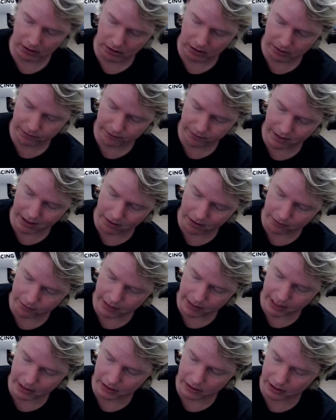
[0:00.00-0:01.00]
Final
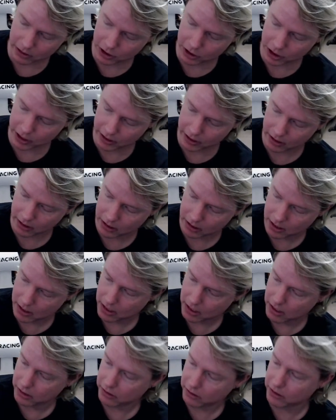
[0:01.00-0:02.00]
Fantasy shit,
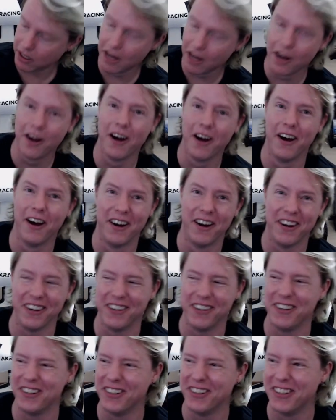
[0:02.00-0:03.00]
so
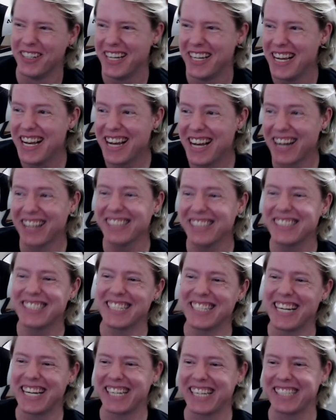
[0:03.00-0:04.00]
I'll
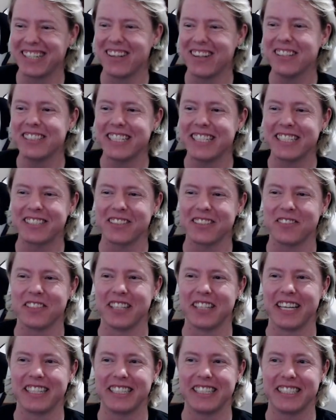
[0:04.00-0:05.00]
take something
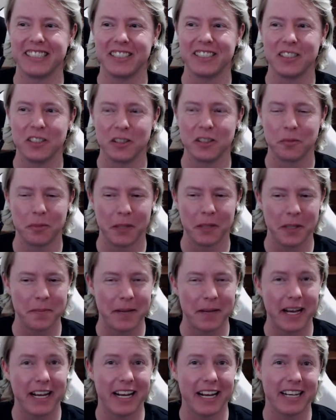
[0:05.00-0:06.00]
like this. This is pretty
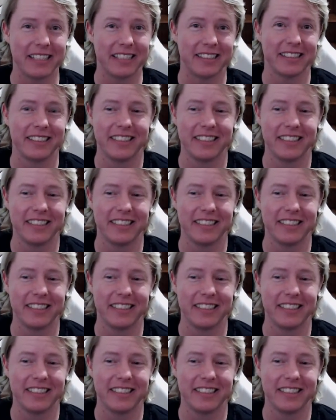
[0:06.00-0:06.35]
badass.